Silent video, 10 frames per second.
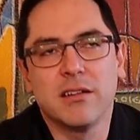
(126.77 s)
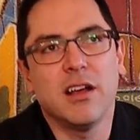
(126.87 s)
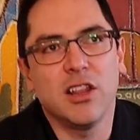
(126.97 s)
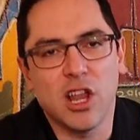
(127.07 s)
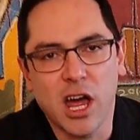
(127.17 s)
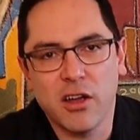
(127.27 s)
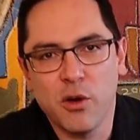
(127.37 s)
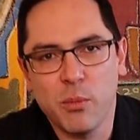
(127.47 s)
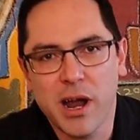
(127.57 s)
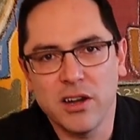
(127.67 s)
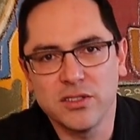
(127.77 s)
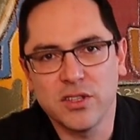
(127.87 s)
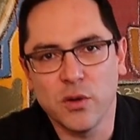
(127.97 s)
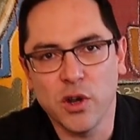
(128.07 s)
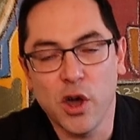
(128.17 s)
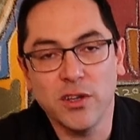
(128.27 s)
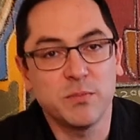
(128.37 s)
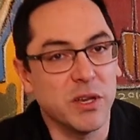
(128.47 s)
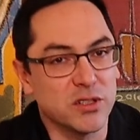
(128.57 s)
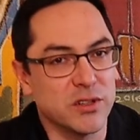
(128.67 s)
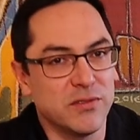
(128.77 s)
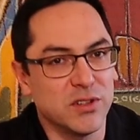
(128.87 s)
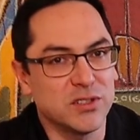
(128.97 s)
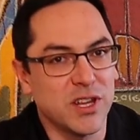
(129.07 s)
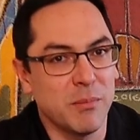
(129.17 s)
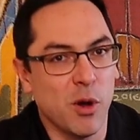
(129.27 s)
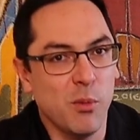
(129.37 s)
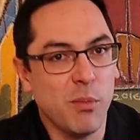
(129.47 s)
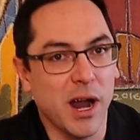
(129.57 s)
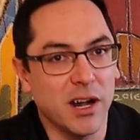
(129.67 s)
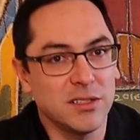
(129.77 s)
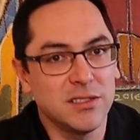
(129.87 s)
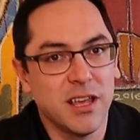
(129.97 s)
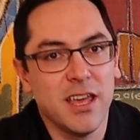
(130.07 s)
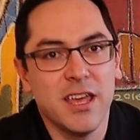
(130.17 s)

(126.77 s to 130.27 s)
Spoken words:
A lot of home buyers don't know, especially first-time home buyers,